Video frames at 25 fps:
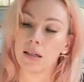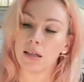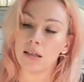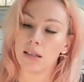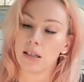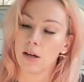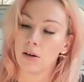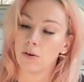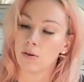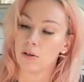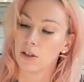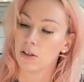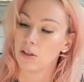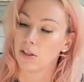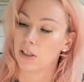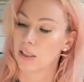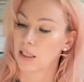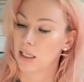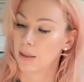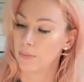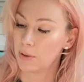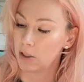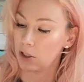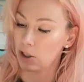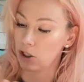So you just
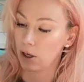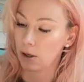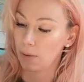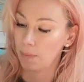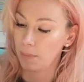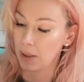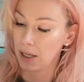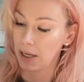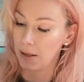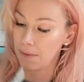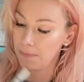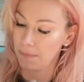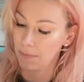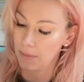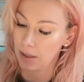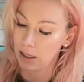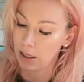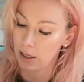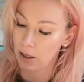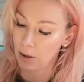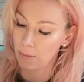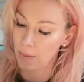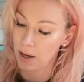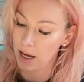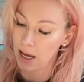keep a Sharpie
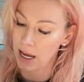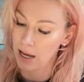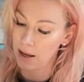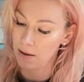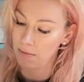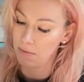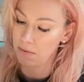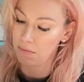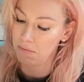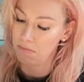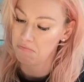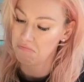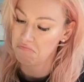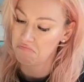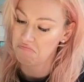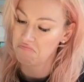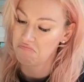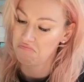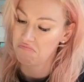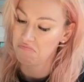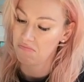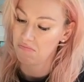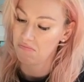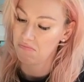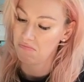nearby,
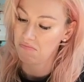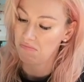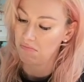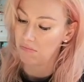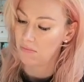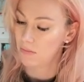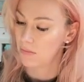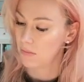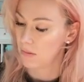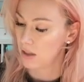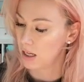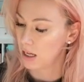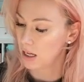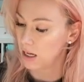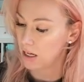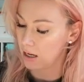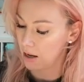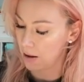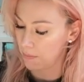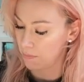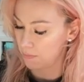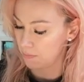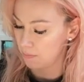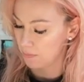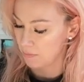get it
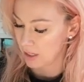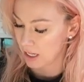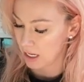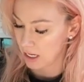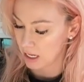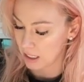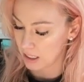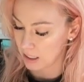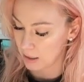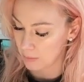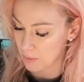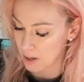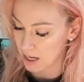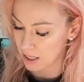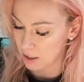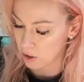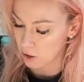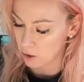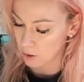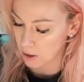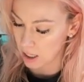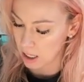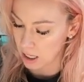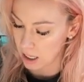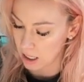up, get it as best you
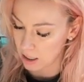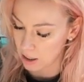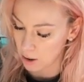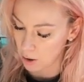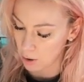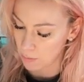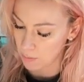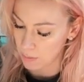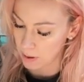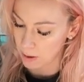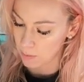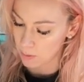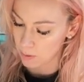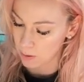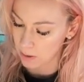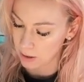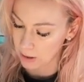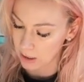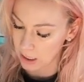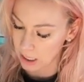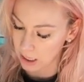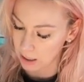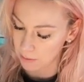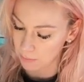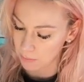can, and hope people aren't
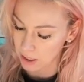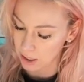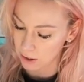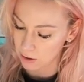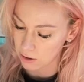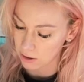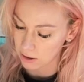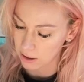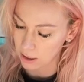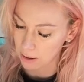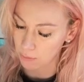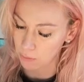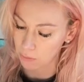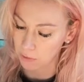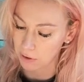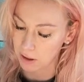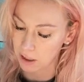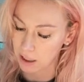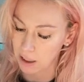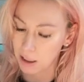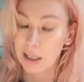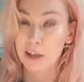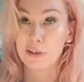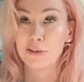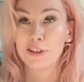taking pictures up really
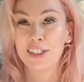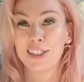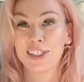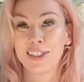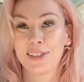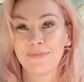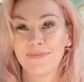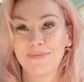close.